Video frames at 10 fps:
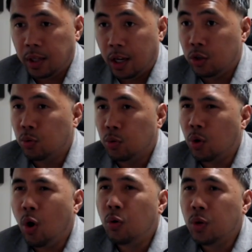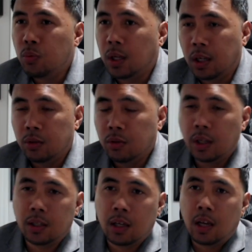And you would only want to do
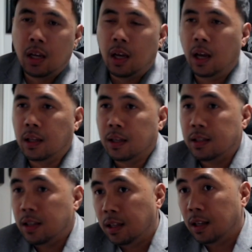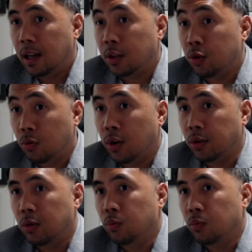this in a city like Toronto,